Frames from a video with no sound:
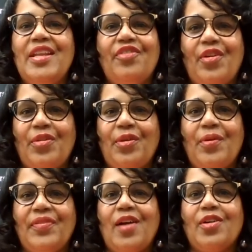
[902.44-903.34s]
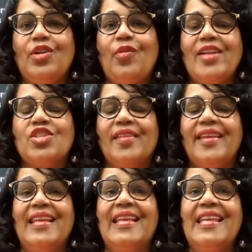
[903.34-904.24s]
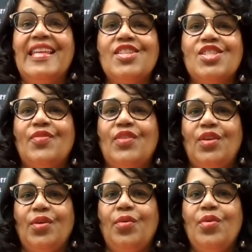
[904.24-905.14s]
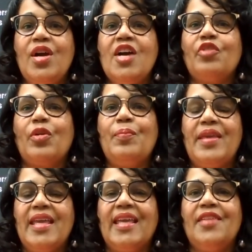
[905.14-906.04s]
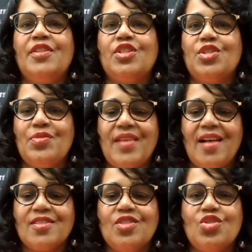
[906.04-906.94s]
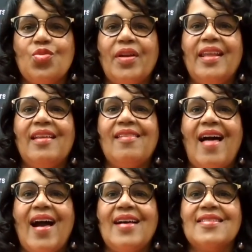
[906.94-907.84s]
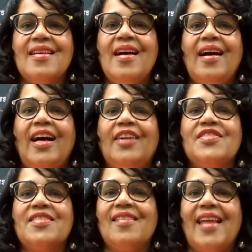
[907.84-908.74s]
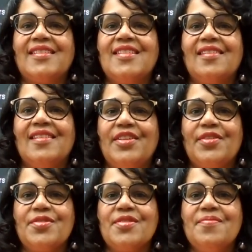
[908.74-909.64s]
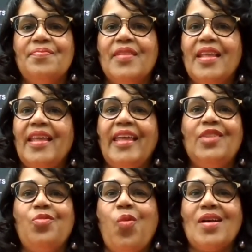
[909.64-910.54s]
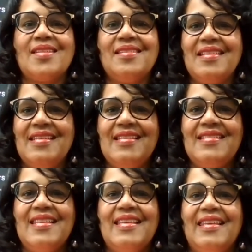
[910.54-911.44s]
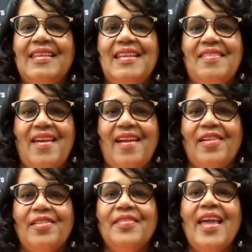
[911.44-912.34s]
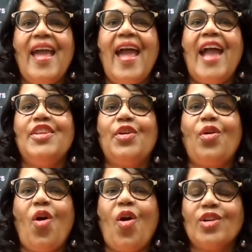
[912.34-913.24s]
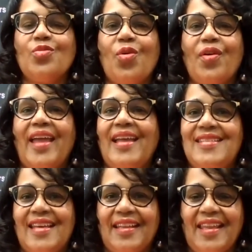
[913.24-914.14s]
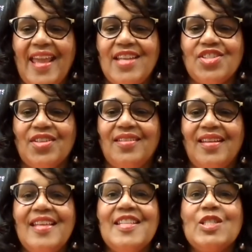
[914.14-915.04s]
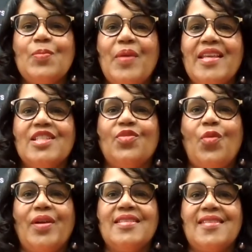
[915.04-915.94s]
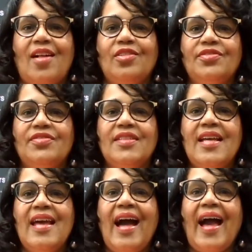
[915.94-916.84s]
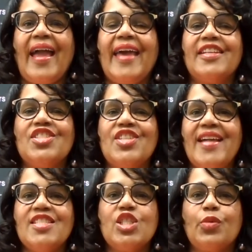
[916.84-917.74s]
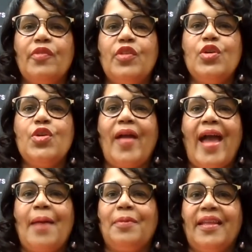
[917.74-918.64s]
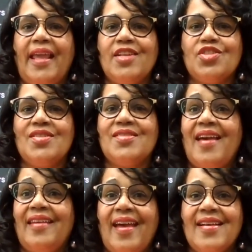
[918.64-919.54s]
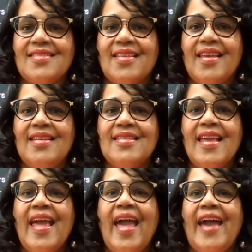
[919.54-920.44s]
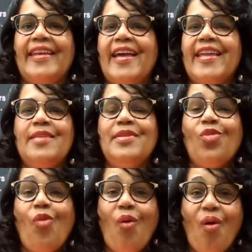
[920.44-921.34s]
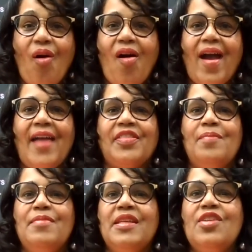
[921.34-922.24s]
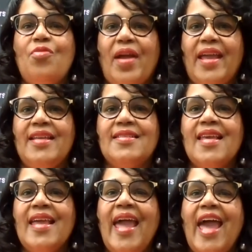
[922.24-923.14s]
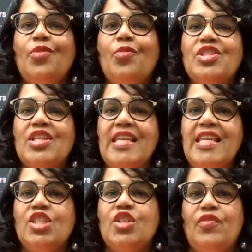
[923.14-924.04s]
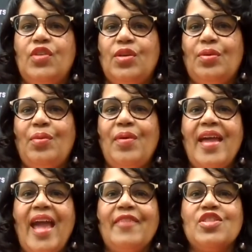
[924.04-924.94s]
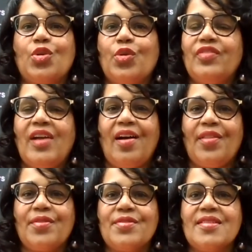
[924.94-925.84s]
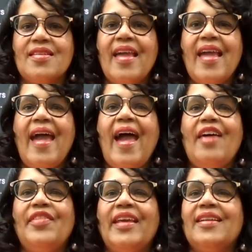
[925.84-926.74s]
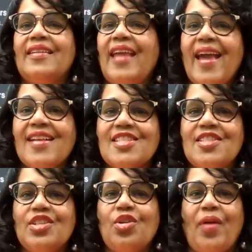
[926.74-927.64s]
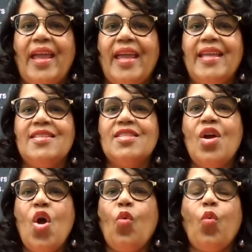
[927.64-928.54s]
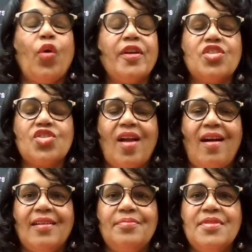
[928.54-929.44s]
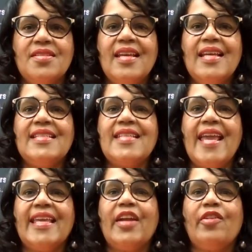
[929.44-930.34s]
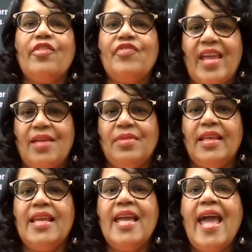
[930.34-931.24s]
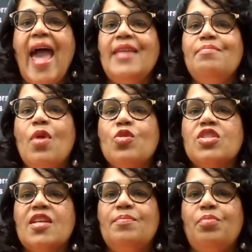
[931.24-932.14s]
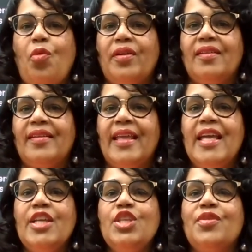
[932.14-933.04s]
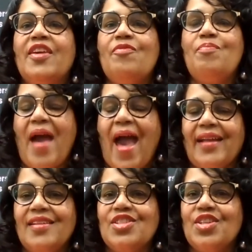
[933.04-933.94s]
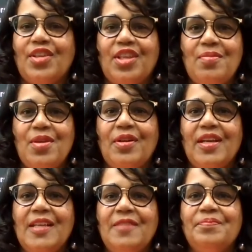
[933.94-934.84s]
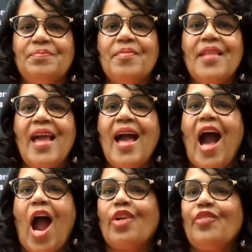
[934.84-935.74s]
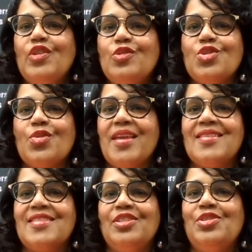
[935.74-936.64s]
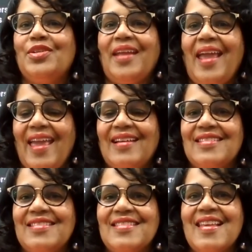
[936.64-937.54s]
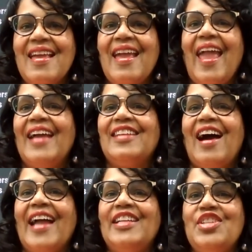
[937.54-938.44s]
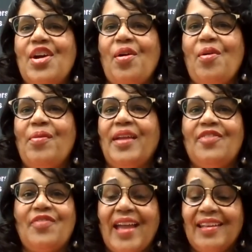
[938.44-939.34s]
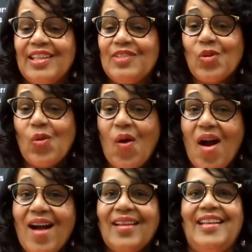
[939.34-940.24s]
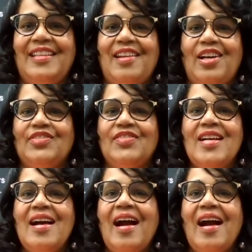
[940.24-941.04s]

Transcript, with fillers: any further without congratulating each of you for being in the 2020 class of selected leaders. It wasn't easy getting there, and your hard work and dedication speaks for itself. I had a chance to review your applications and essays, and I am in awe at the many ways in which each of you have served others, have excellent grades, work jobs, take care of family, and most importantly, you give back to the community. Our future is in good hands, and I know if I live long enough,